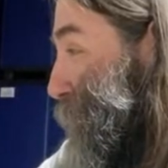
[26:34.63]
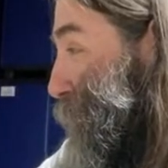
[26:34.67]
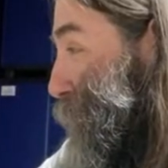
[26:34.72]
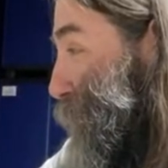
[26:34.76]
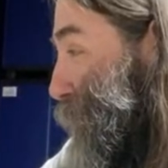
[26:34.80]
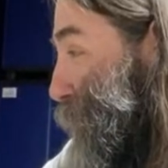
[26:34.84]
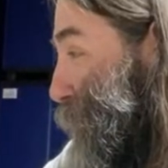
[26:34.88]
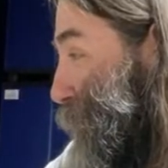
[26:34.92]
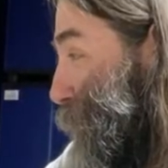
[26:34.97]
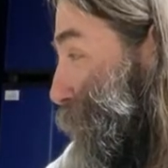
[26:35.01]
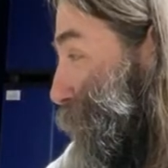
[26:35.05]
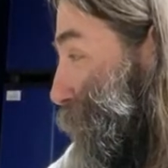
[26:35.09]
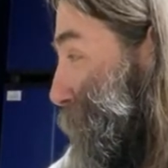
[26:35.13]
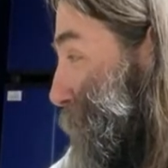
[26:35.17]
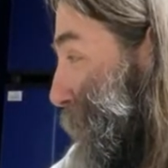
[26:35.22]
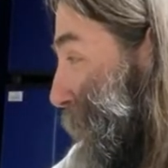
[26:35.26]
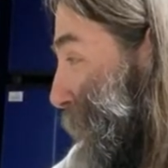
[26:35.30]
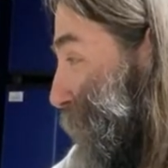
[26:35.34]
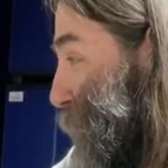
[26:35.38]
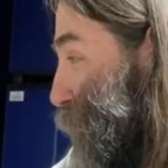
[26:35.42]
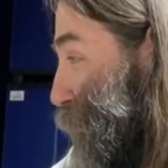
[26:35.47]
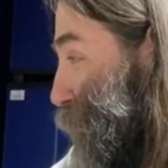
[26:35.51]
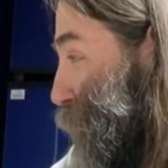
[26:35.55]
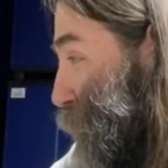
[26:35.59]
to
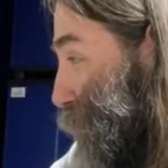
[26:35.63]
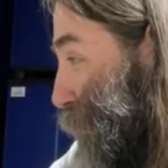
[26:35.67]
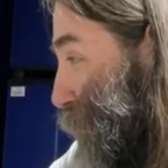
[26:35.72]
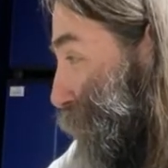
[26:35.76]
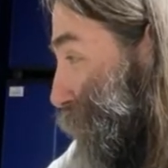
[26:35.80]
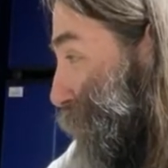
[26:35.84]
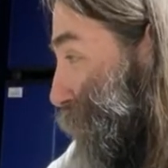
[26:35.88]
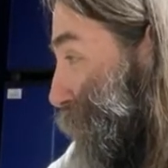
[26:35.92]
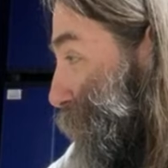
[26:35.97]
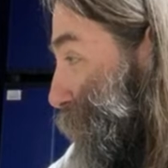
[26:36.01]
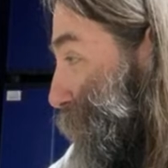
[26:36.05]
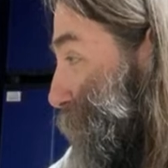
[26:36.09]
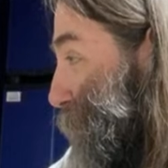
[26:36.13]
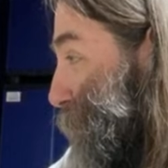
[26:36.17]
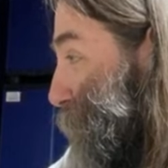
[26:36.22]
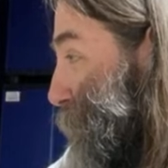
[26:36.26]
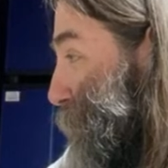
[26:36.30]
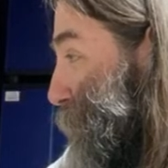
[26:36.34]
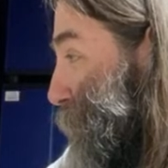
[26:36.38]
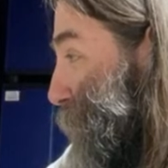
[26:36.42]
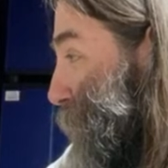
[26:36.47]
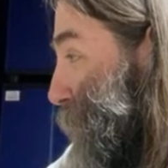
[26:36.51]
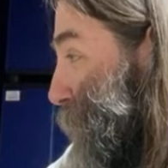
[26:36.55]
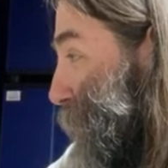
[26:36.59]
make sure
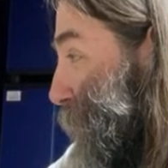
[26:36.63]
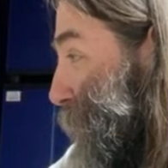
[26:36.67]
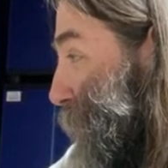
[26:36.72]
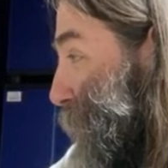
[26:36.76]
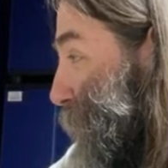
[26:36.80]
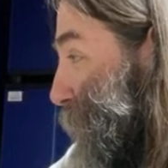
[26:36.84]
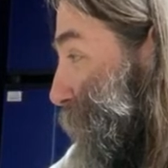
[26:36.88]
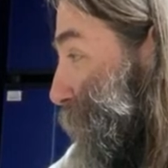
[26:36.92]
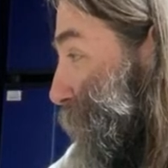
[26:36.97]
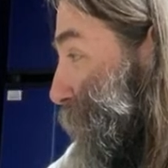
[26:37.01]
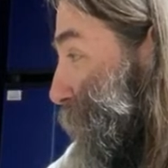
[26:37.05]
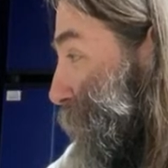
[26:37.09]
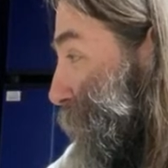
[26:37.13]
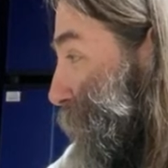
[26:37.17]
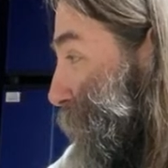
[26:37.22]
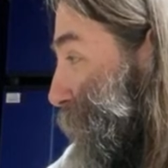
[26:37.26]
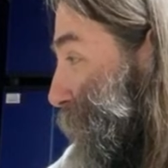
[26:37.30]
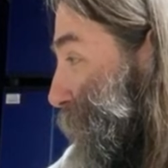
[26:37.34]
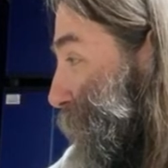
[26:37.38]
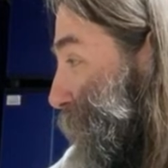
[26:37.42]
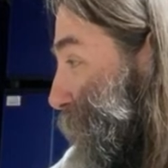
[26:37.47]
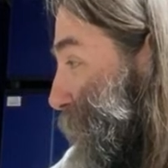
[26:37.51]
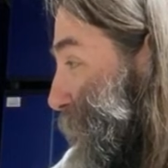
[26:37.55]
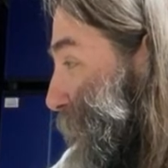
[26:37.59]

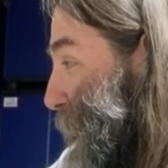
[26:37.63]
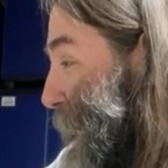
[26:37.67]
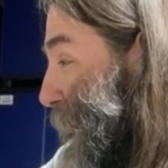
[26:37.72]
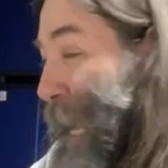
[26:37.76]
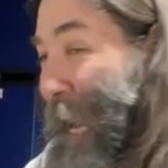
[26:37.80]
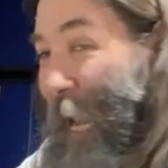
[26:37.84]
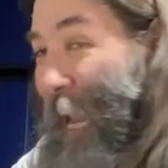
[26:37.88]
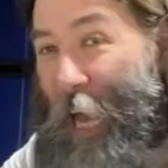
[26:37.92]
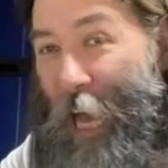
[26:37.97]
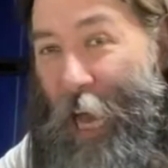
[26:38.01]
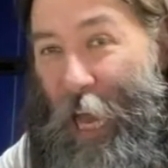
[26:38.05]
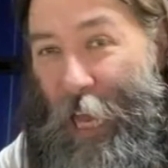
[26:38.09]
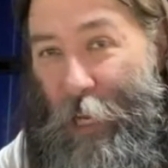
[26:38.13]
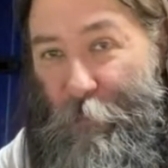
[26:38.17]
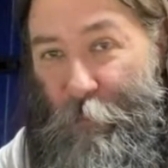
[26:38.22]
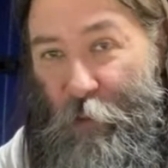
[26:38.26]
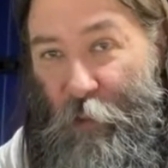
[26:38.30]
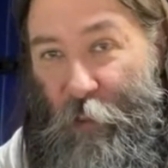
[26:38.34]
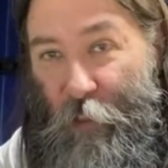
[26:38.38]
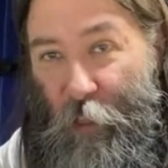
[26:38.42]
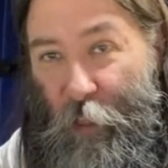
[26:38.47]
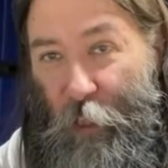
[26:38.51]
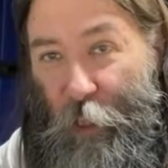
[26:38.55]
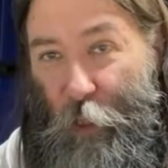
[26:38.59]
that I'm
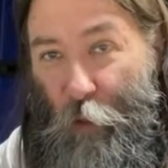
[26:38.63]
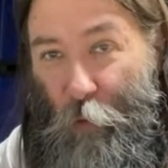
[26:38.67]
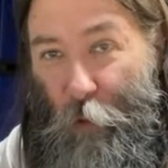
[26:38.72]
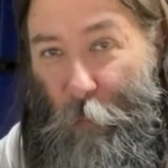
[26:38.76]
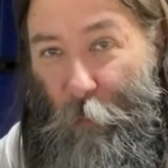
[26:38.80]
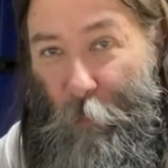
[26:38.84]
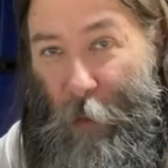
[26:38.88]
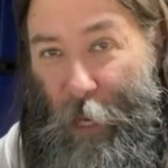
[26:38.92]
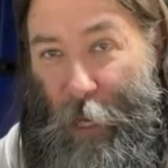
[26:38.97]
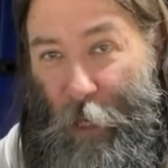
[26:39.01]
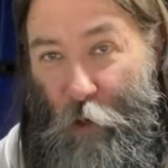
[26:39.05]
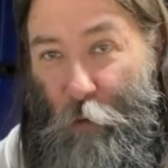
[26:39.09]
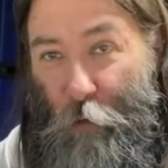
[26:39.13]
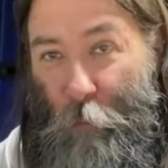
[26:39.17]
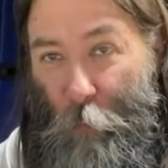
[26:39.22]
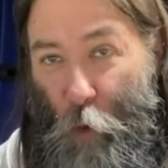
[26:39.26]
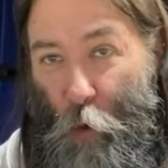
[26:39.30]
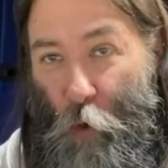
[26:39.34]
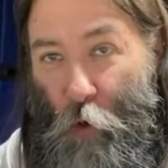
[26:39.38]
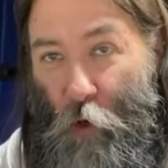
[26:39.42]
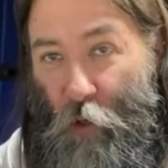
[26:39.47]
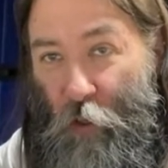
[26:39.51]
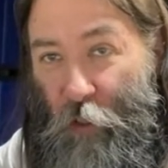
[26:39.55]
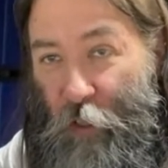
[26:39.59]
dealing with my own
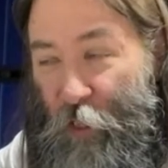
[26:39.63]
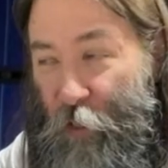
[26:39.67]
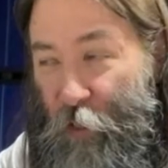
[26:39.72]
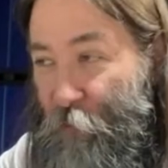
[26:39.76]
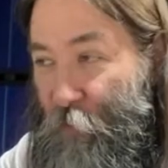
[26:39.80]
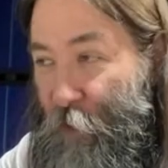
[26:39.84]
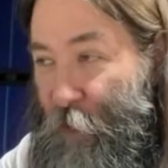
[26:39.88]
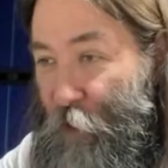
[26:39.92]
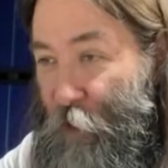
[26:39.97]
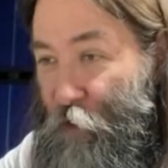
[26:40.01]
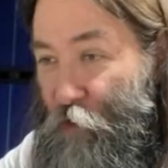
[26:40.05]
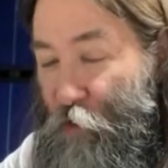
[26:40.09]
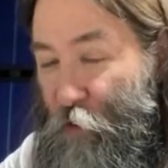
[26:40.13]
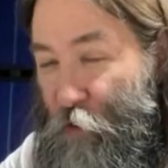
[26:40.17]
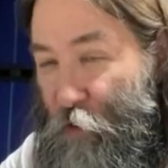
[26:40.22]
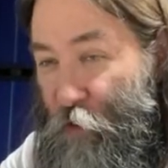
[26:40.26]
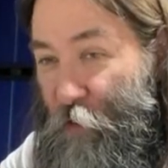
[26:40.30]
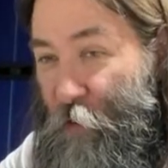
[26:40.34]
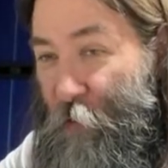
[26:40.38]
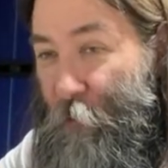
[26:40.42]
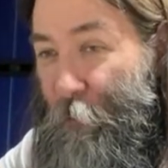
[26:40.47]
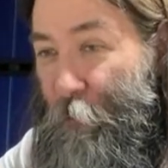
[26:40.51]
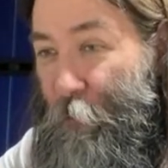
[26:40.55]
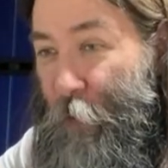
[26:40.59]
moral convictions.